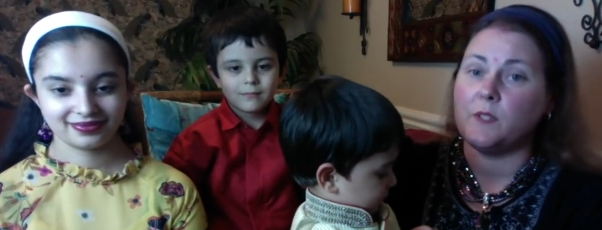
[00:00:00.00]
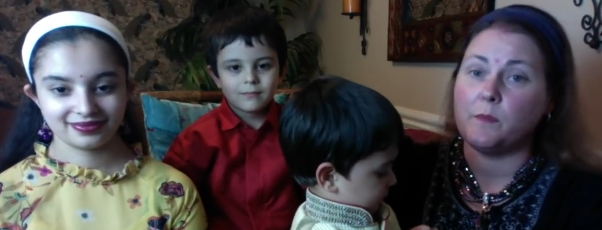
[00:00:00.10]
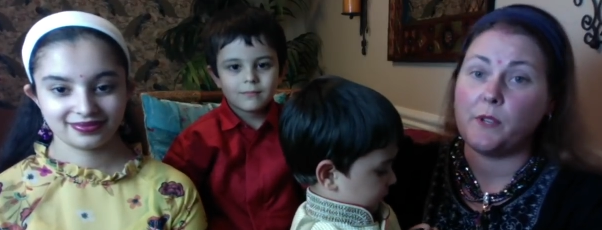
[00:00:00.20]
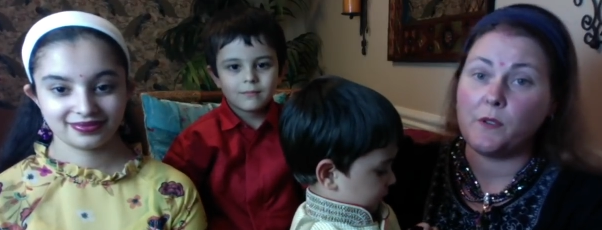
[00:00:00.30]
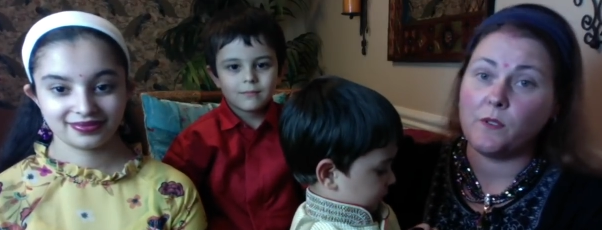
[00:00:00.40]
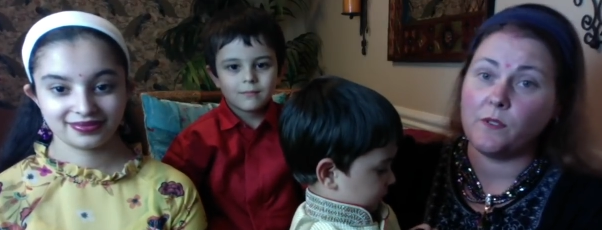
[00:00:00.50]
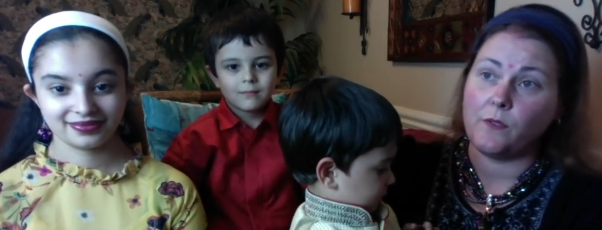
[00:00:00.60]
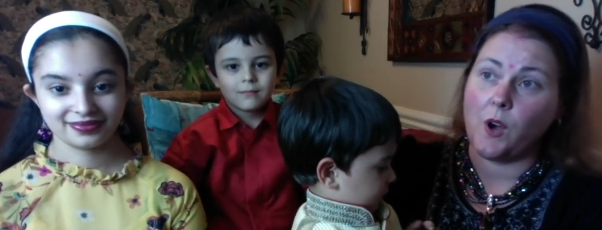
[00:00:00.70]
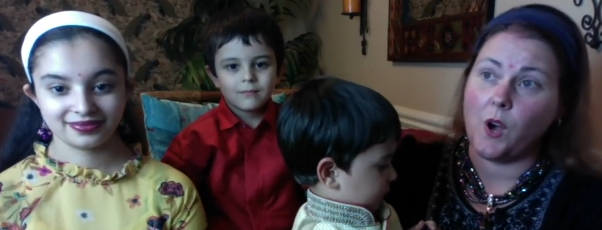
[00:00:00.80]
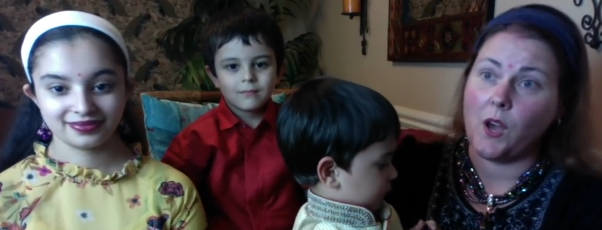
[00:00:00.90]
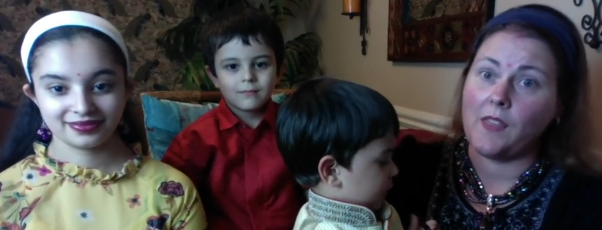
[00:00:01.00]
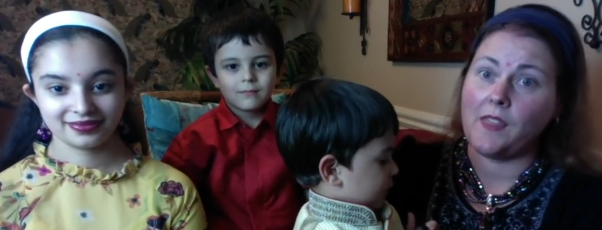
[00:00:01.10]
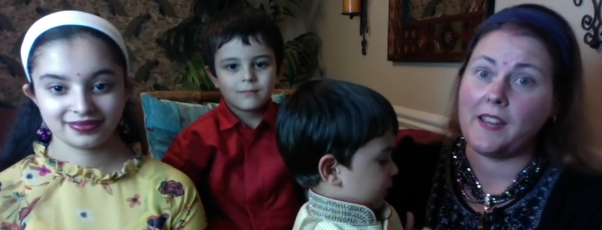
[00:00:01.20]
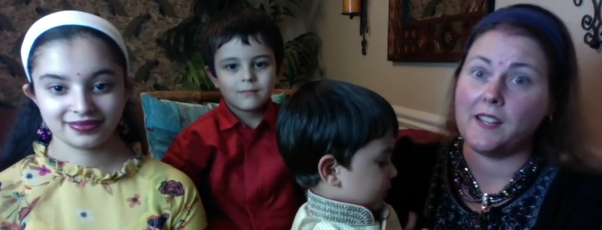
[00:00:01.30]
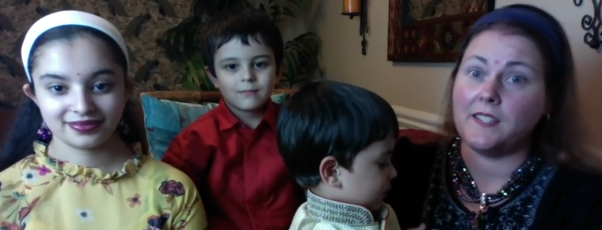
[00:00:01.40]
Speaker 1: beautiful. And
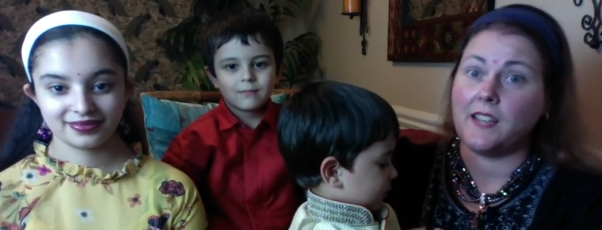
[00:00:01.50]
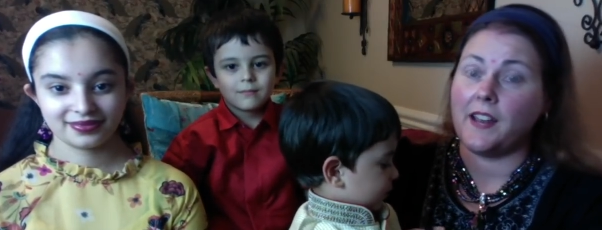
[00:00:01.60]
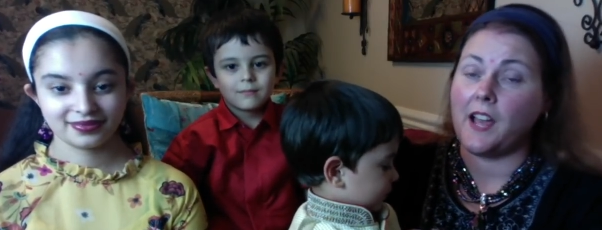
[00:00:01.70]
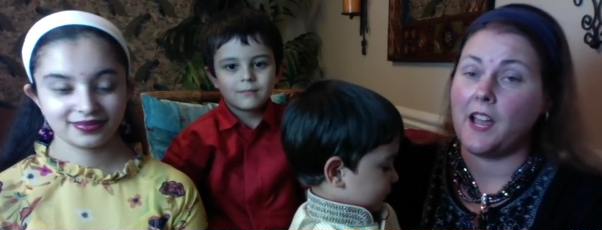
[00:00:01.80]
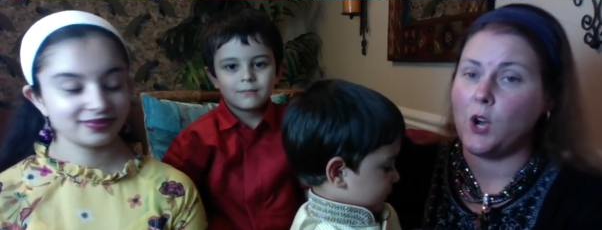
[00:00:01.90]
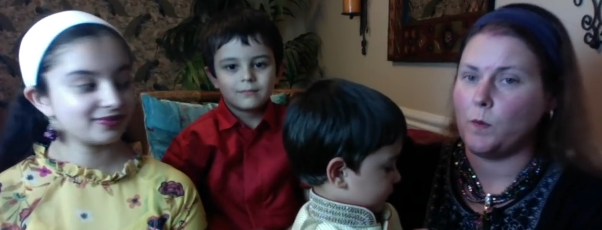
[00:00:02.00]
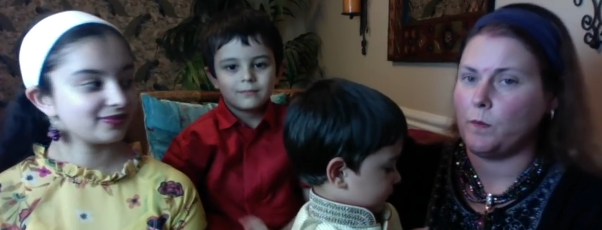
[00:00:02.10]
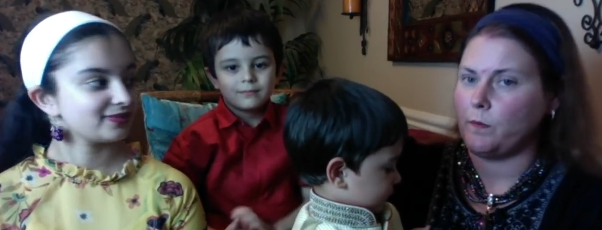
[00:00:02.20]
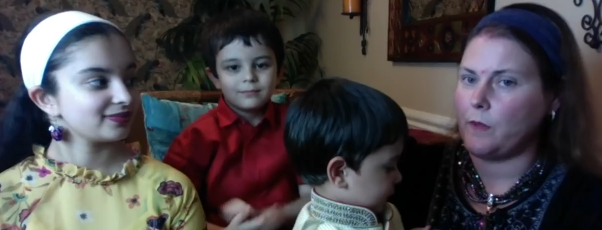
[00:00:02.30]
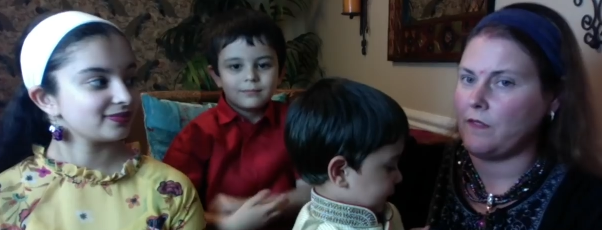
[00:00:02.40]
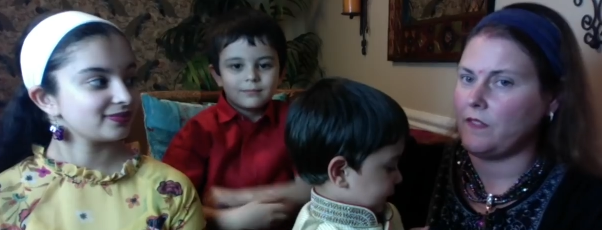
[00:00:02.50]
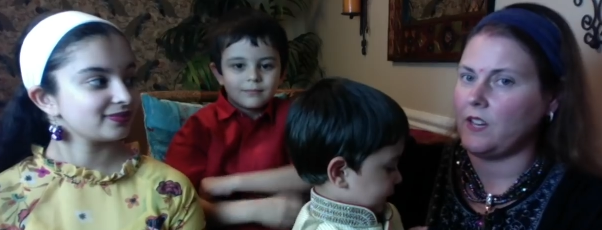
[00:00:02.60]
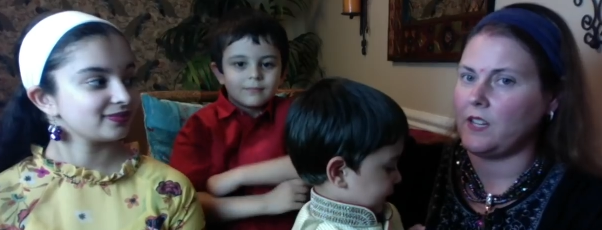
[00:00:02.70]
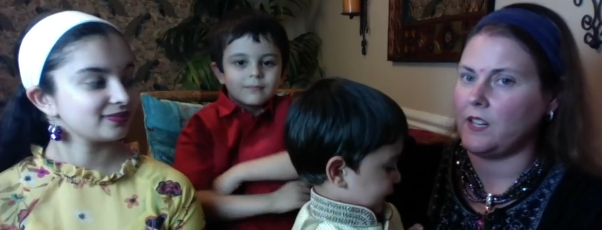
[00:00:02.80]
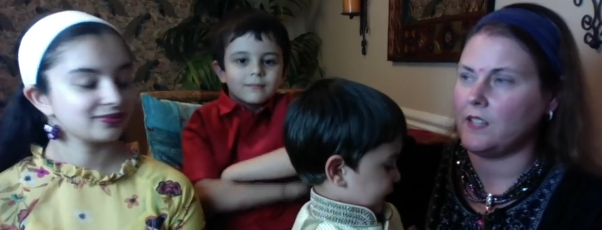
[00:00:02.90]
like I said, I hope if
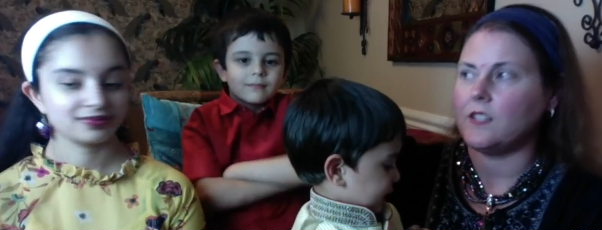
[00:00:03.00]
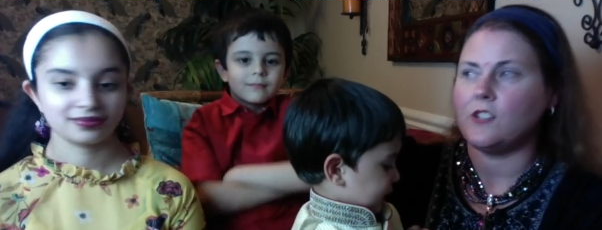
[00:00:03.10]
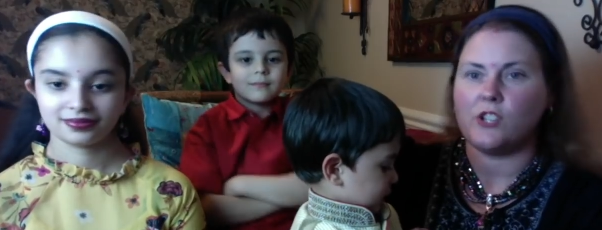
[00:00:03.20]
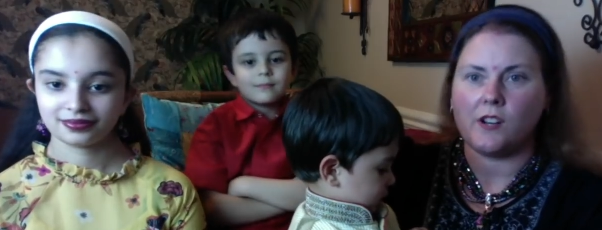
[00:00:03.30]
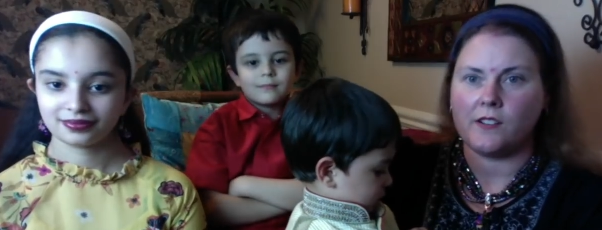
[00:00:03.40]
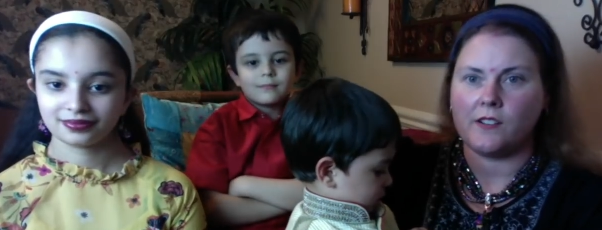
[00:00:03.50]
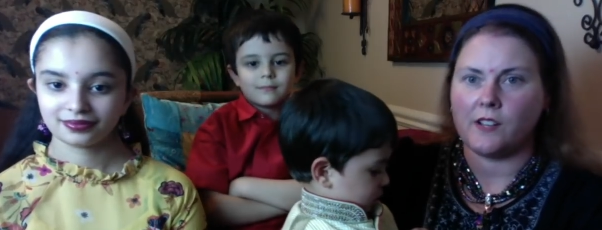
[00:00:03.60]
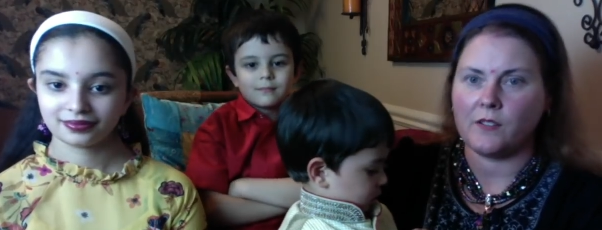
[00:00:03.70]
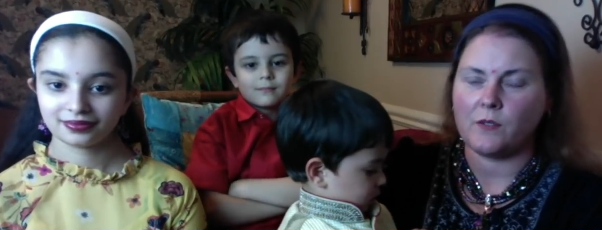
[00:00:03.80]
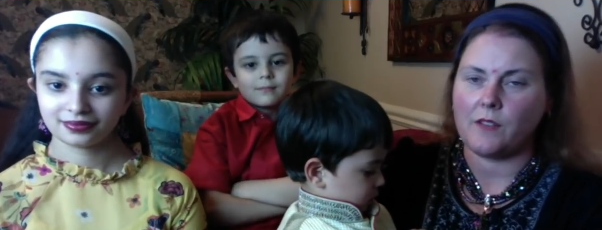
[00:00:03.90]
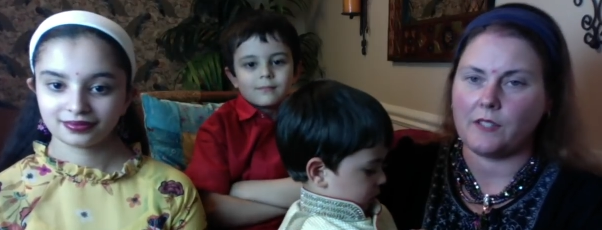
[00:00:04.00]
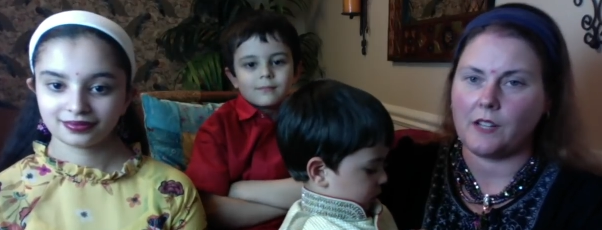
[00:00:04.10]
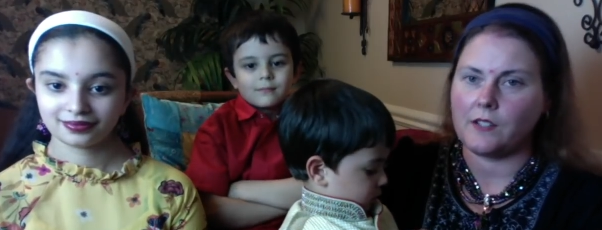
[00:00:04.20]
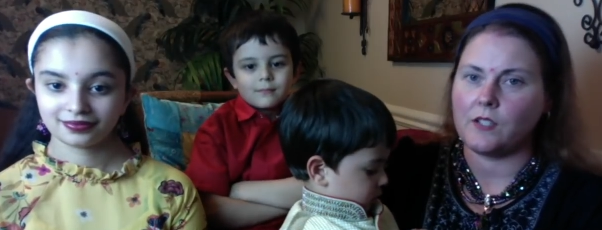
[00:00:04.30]
they did it this year, and you guys will have to let us